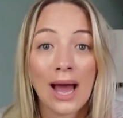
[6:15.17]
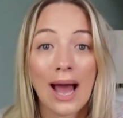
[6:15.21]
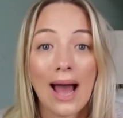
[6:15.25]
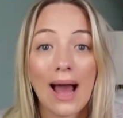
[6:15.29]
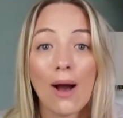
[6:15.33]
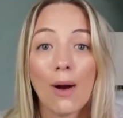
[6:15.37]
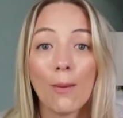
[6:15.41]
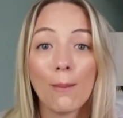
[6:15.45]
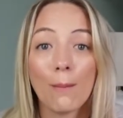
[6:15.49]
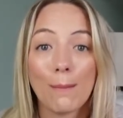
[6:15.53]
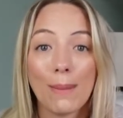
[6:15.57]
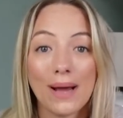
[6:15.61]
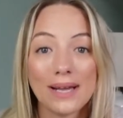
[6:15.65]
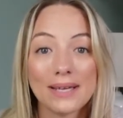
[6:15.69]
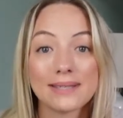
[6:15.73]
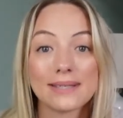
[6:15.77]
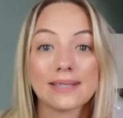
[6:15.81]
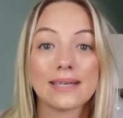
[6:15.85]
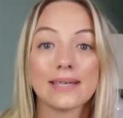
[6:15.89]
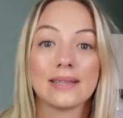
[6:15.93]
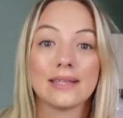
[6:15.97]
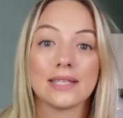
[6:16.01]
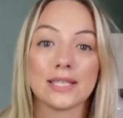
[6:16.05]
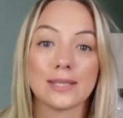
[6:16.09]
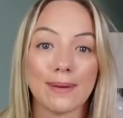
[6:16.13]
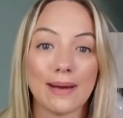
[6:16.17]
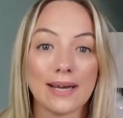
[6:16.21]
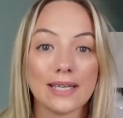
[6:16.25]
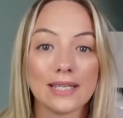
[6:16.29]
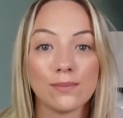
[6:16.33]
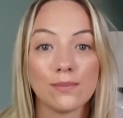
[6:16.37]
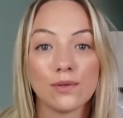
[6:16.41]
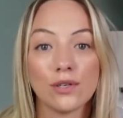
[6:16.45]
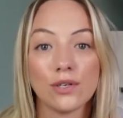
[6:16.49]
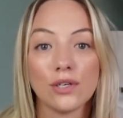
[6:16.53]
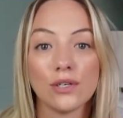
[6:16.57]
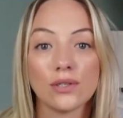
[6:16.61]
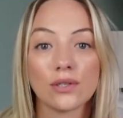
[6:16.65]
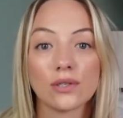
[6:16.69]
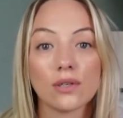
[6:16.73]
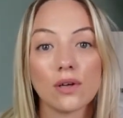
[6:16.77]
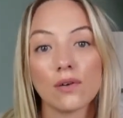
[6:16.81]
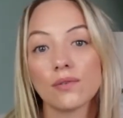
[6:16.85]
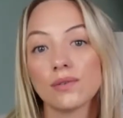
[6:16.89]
How best can the space be used?